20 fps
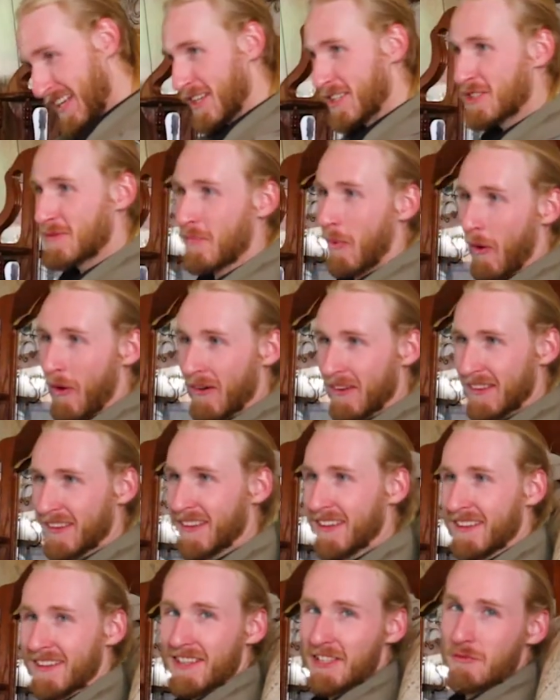You're spoiling
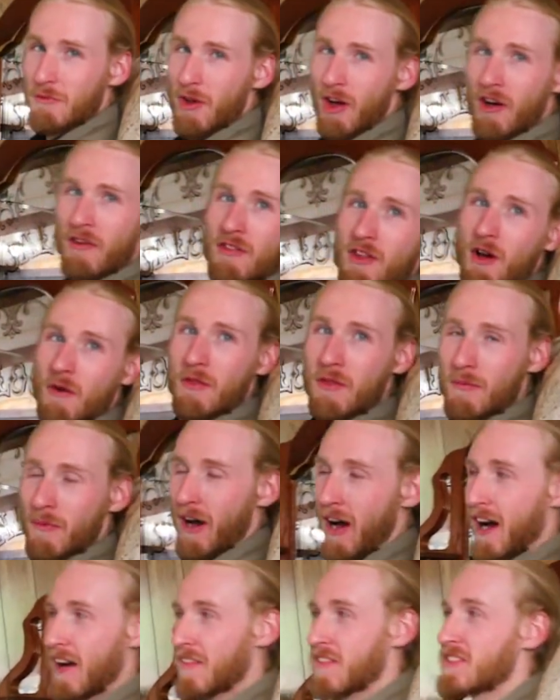it because we all know the
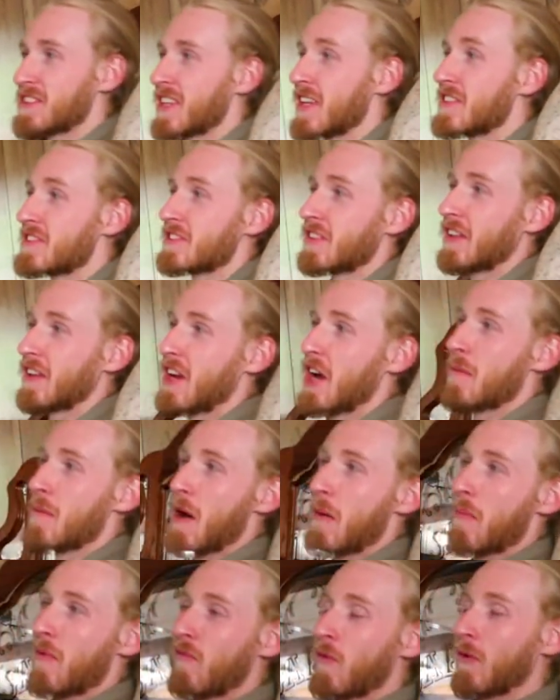behind the scenes is gonna come
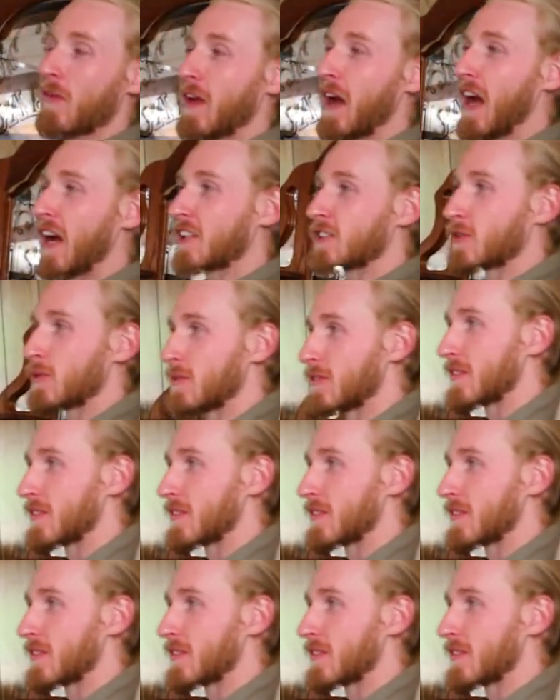out before the actual